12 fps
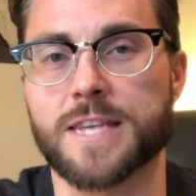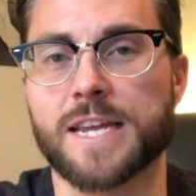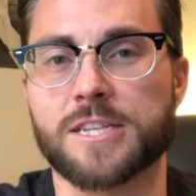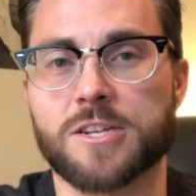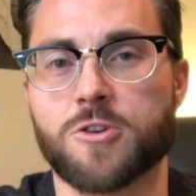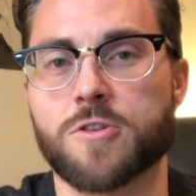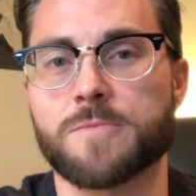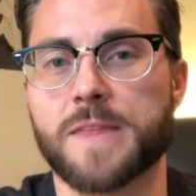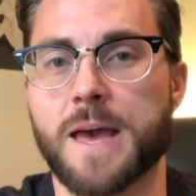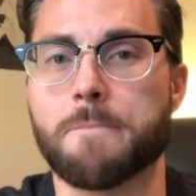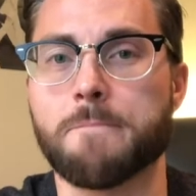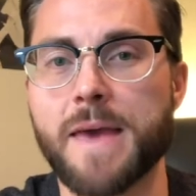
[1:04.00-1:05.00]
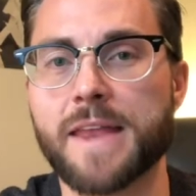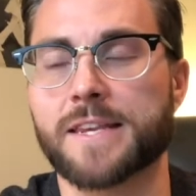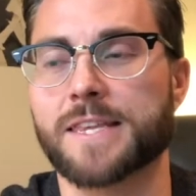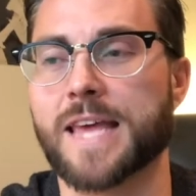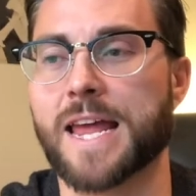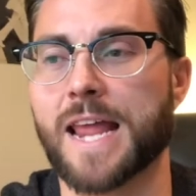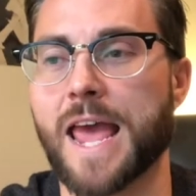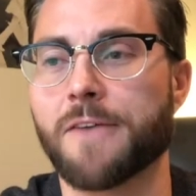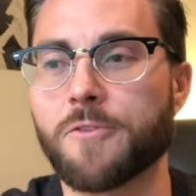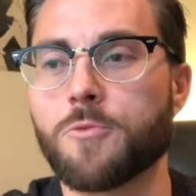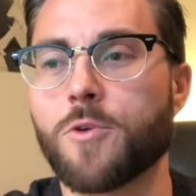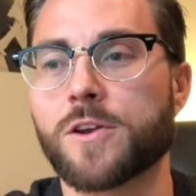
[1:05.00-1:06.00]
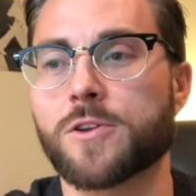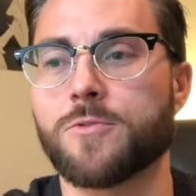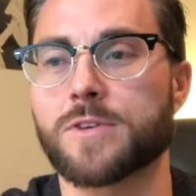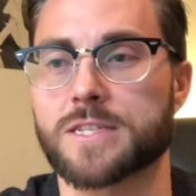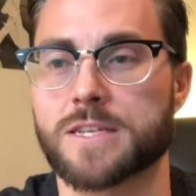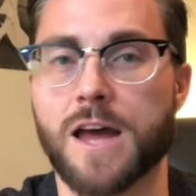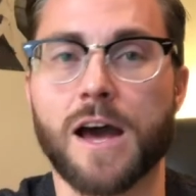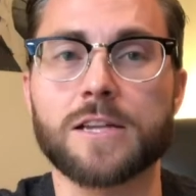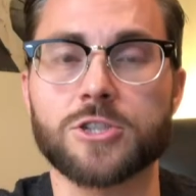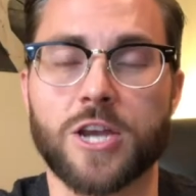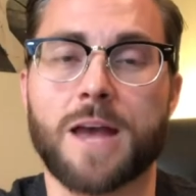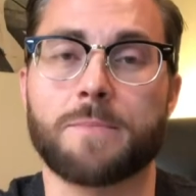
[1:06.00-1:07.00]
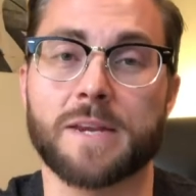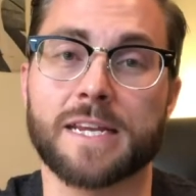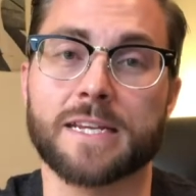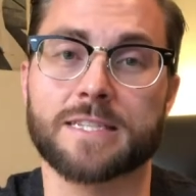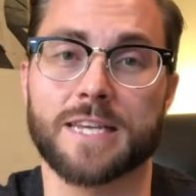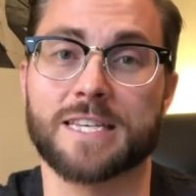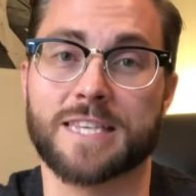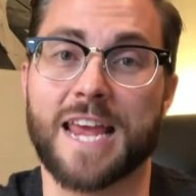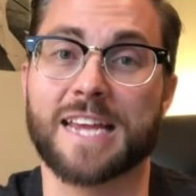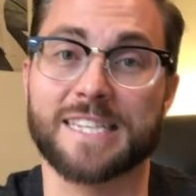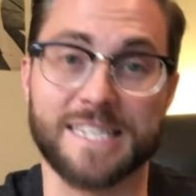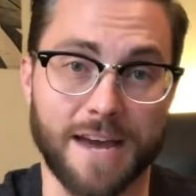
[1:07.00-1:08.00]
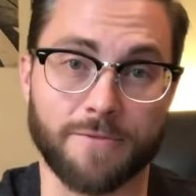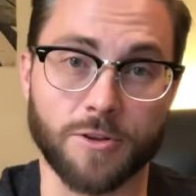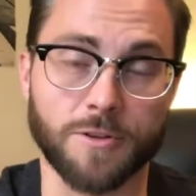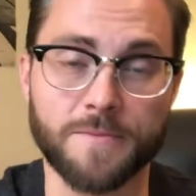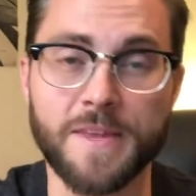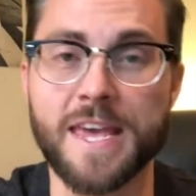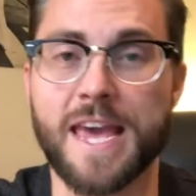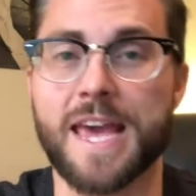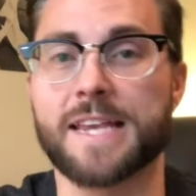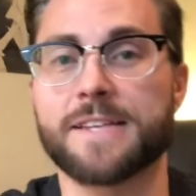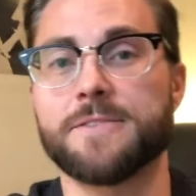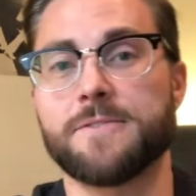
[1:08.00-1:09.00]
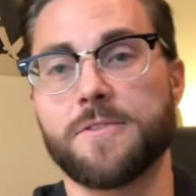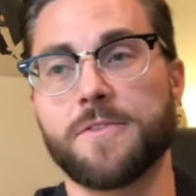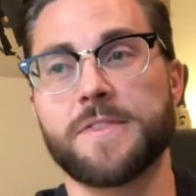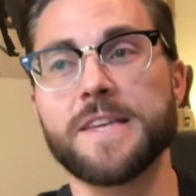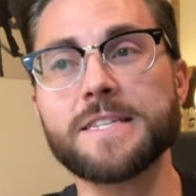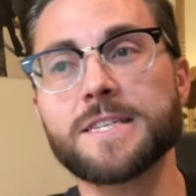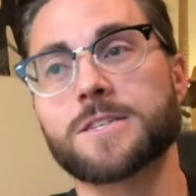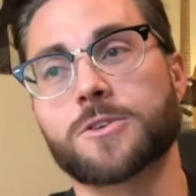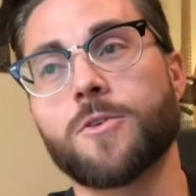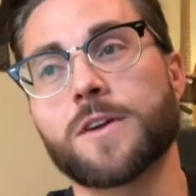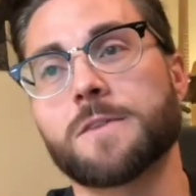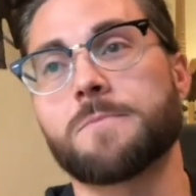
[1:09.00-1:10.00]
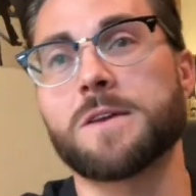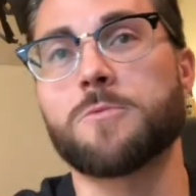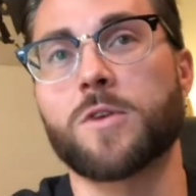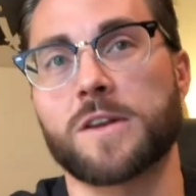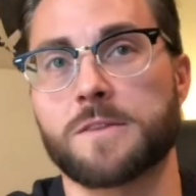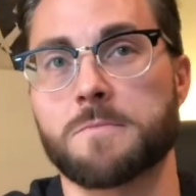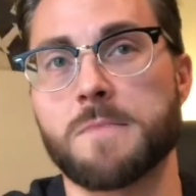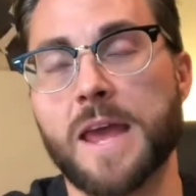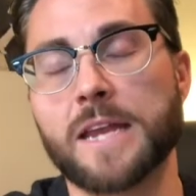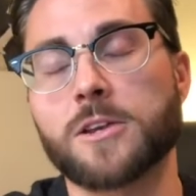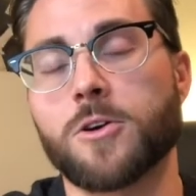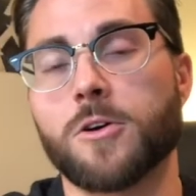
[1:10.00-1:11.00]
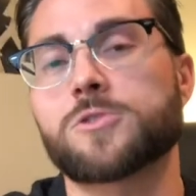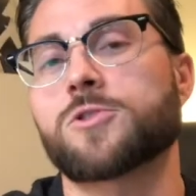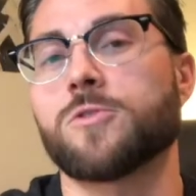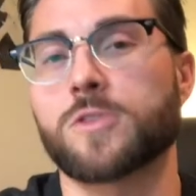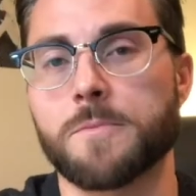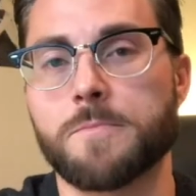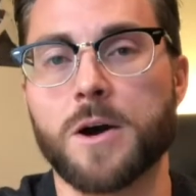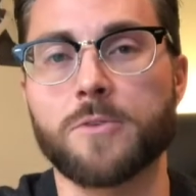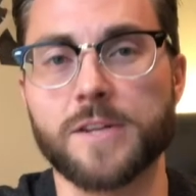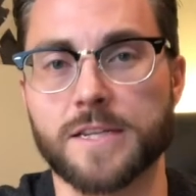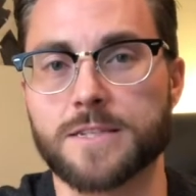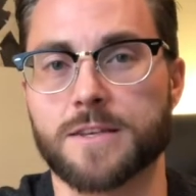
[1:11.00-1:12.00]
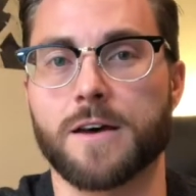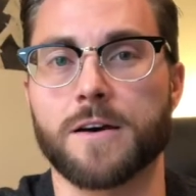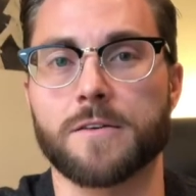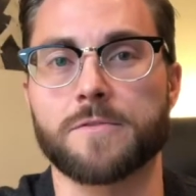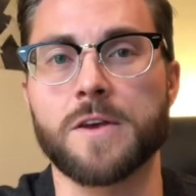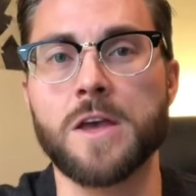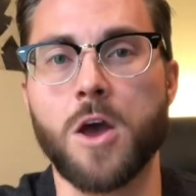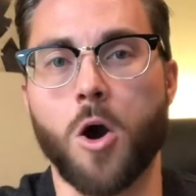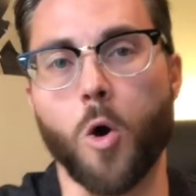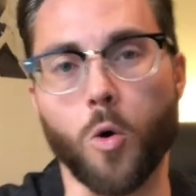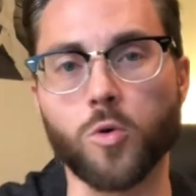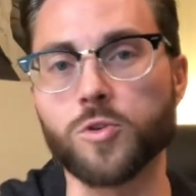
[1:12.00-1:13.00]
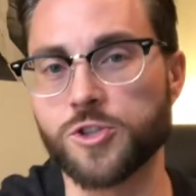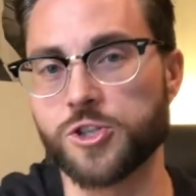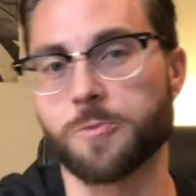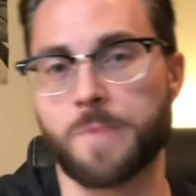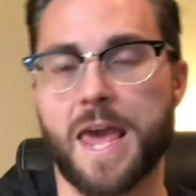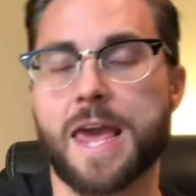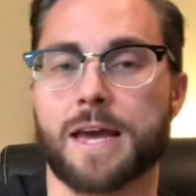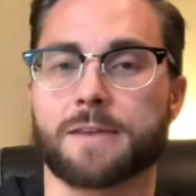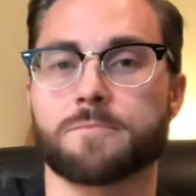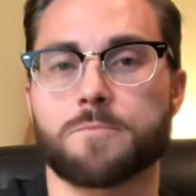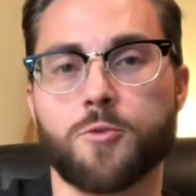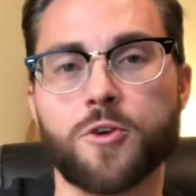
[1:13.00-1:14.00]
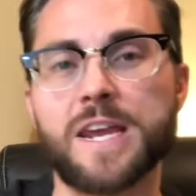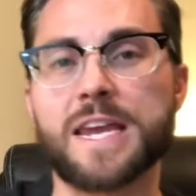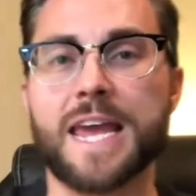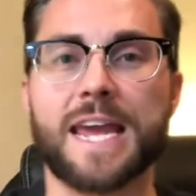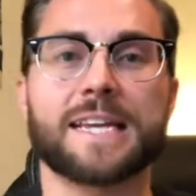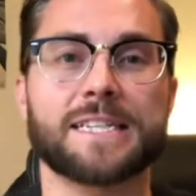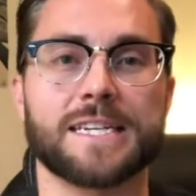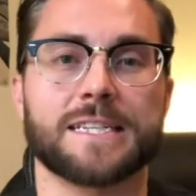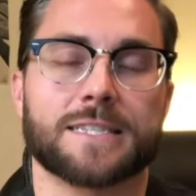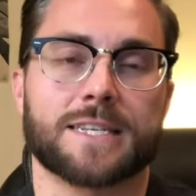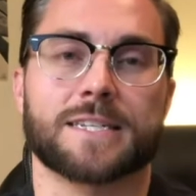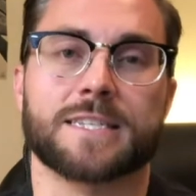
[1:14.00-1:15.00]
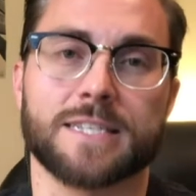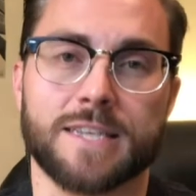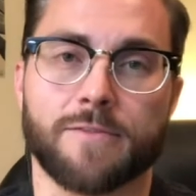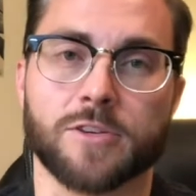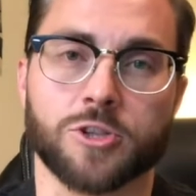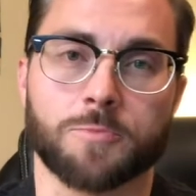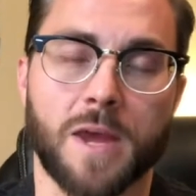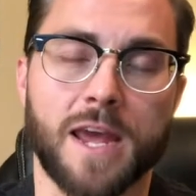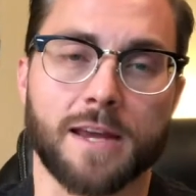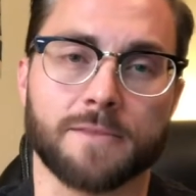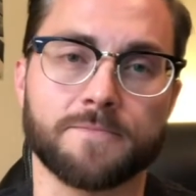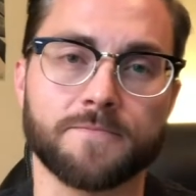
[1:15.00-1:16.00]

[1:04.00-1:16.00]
a term that meant that everyone who is non-Japanese is a devil. And this is going to be one of the main cultural components of old Japan pre 1867 Japan.